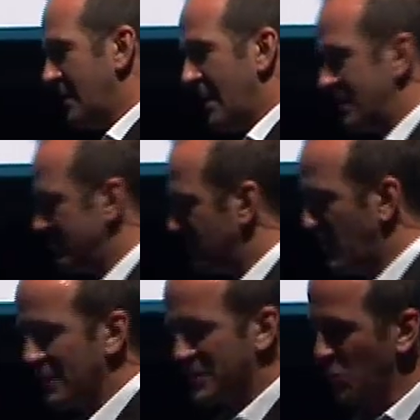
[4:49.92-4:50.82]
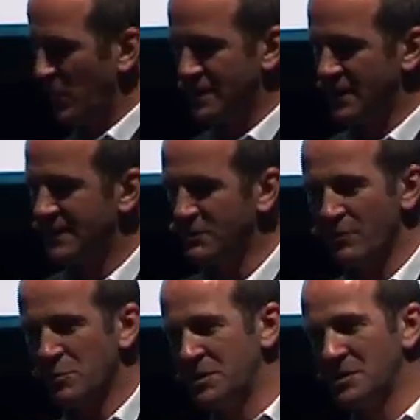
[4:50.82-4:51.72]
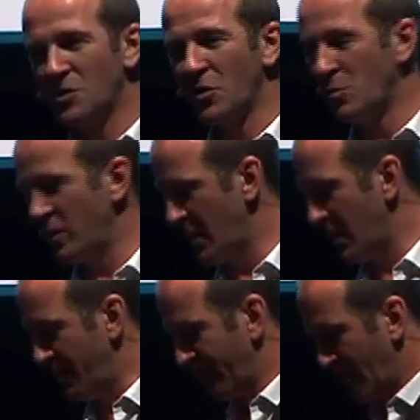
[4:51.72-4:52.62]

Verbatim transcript: then about two weeks later, everybody just got on with it again.